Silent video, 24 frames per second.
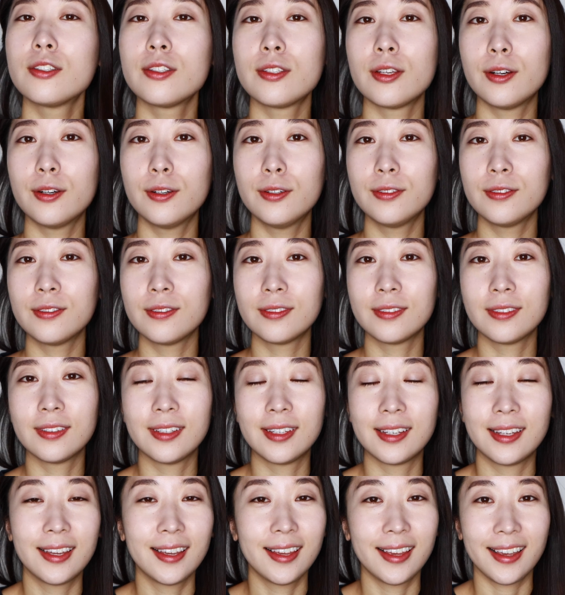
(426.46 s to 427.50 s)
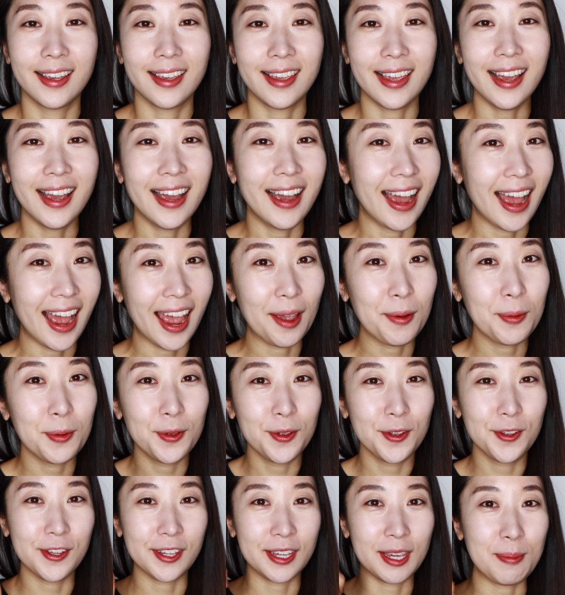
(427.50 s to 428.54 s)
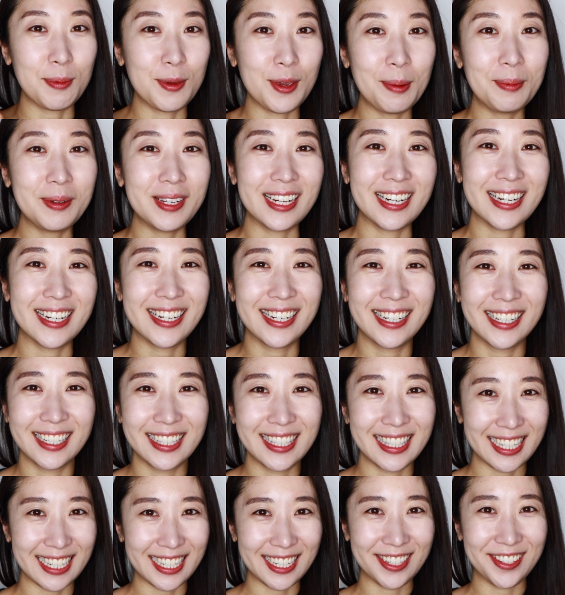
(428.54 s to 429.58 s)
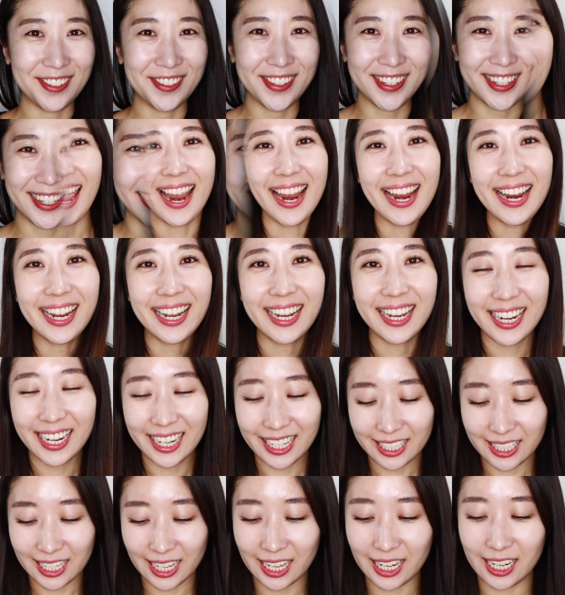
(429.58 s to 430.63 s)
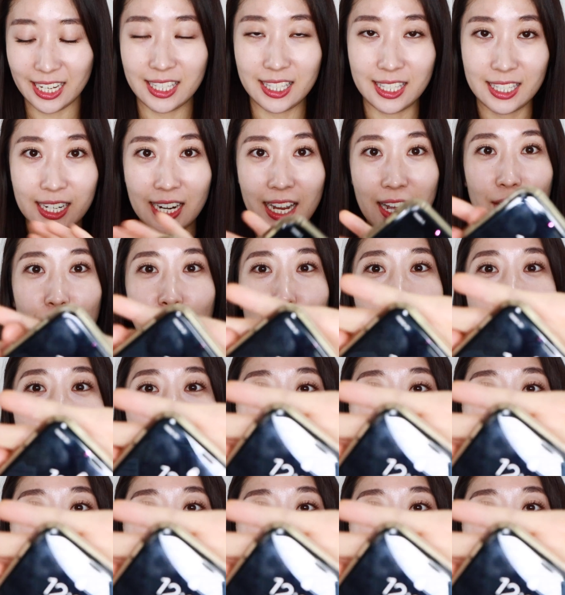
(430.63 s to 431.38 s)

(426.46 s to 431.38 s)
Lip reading: So yeah, I will keep you updated. Stay tuned. Hey guys, it is now